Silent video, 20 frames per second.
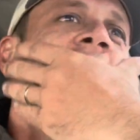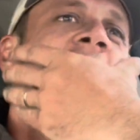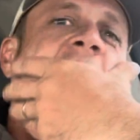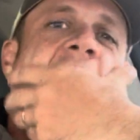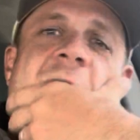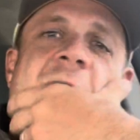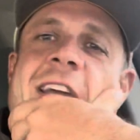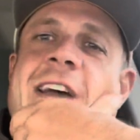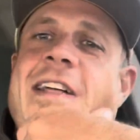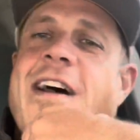
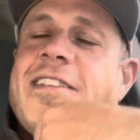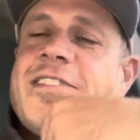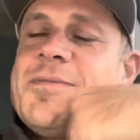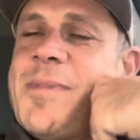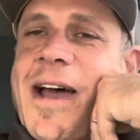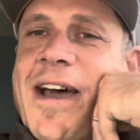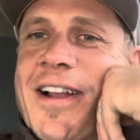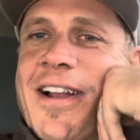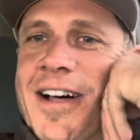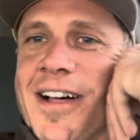yeah, that's
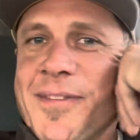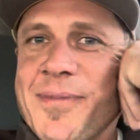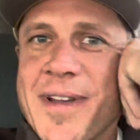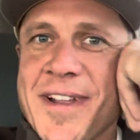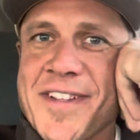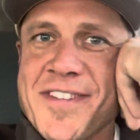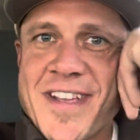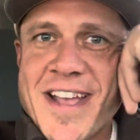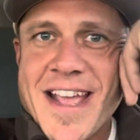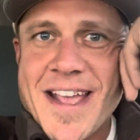about all I'm
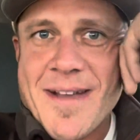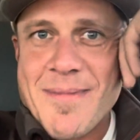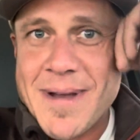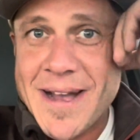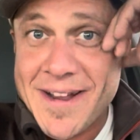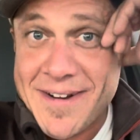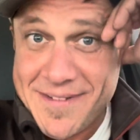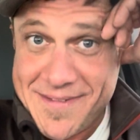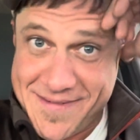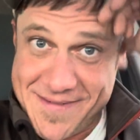going to say
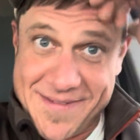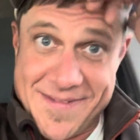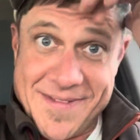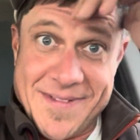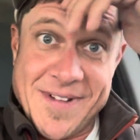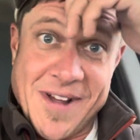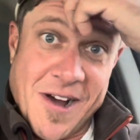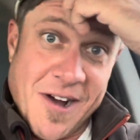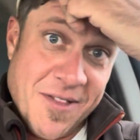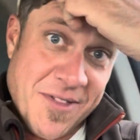about
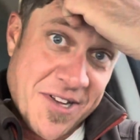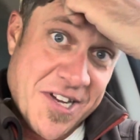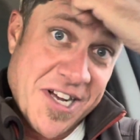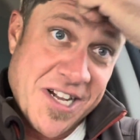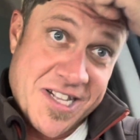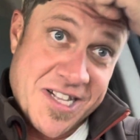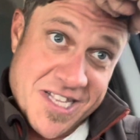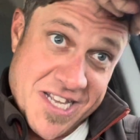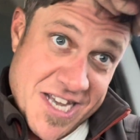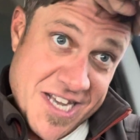all the
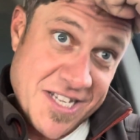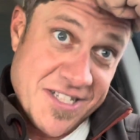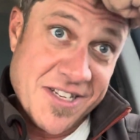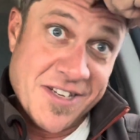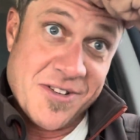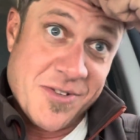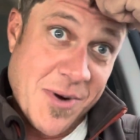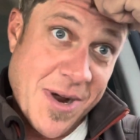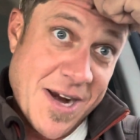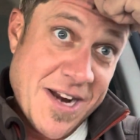good things
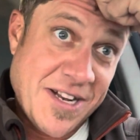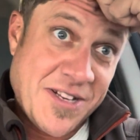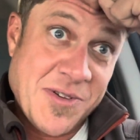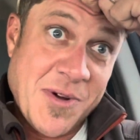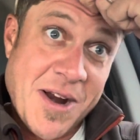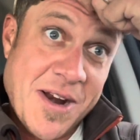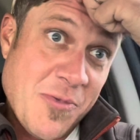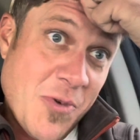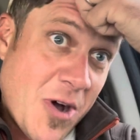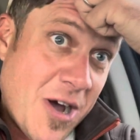in
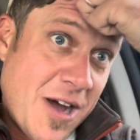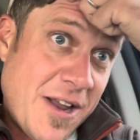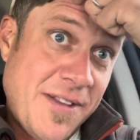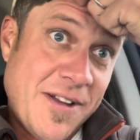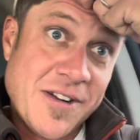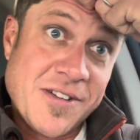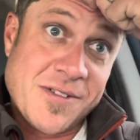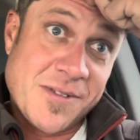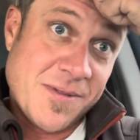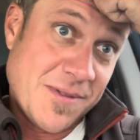2021.
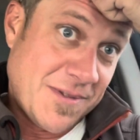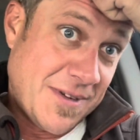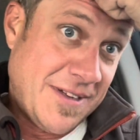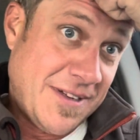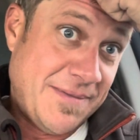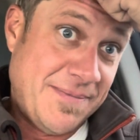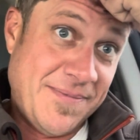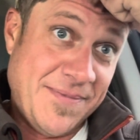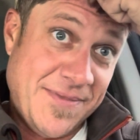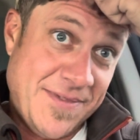
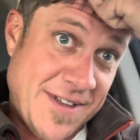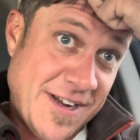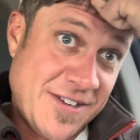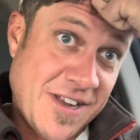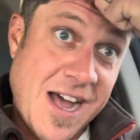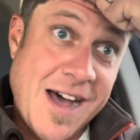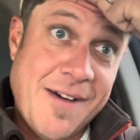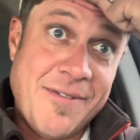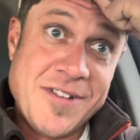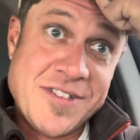There's
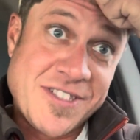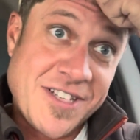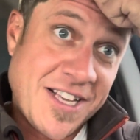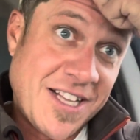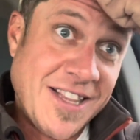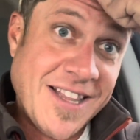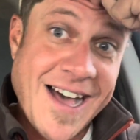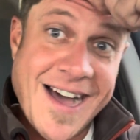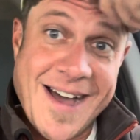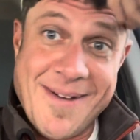obviously
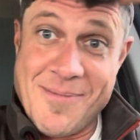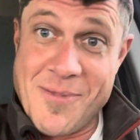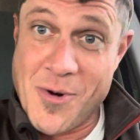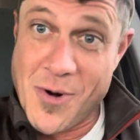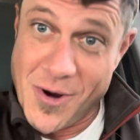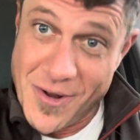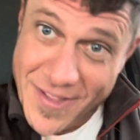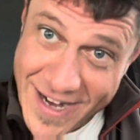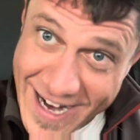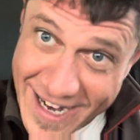a lot
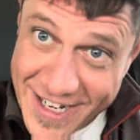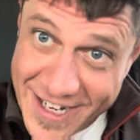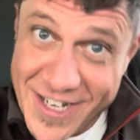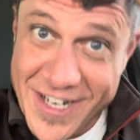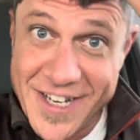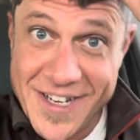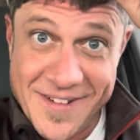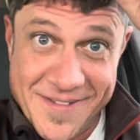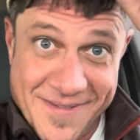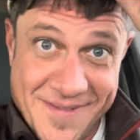more that I
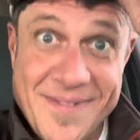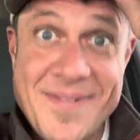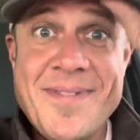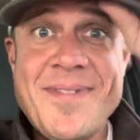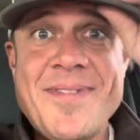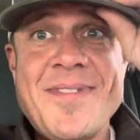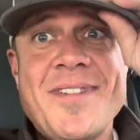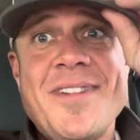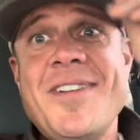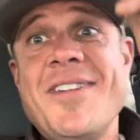could
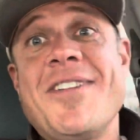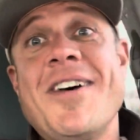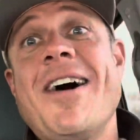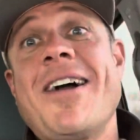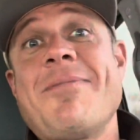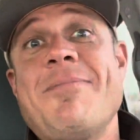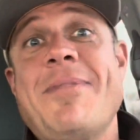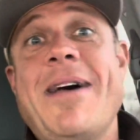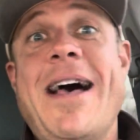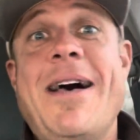
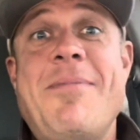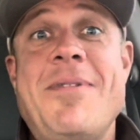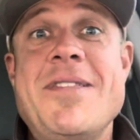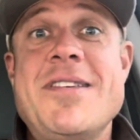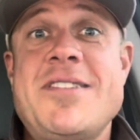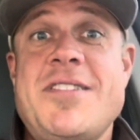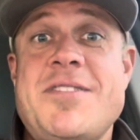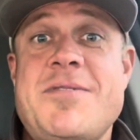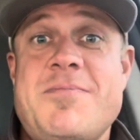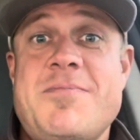talk about, but
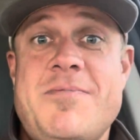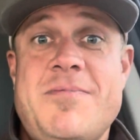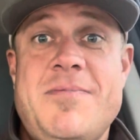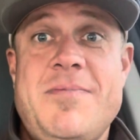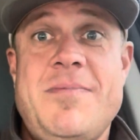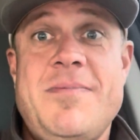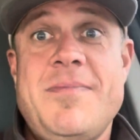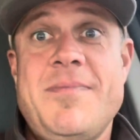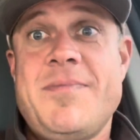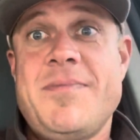this
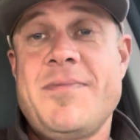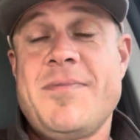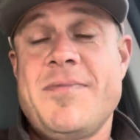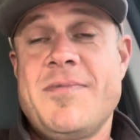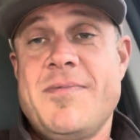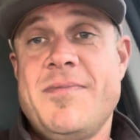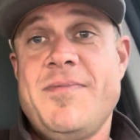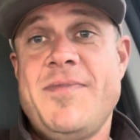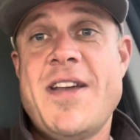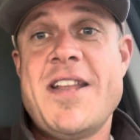
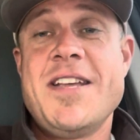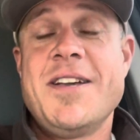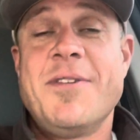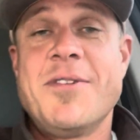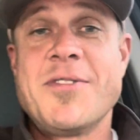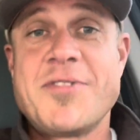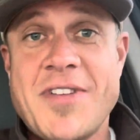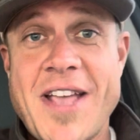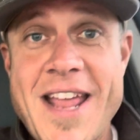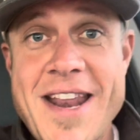
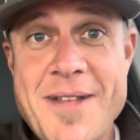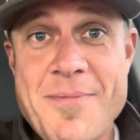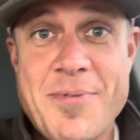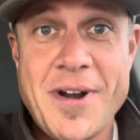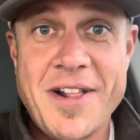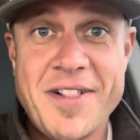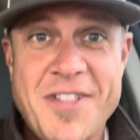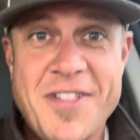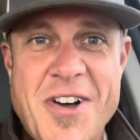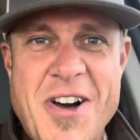video is getting
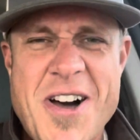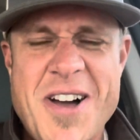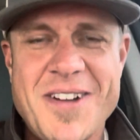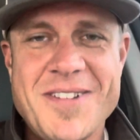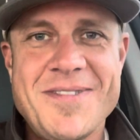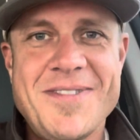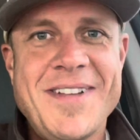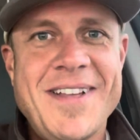pretty long,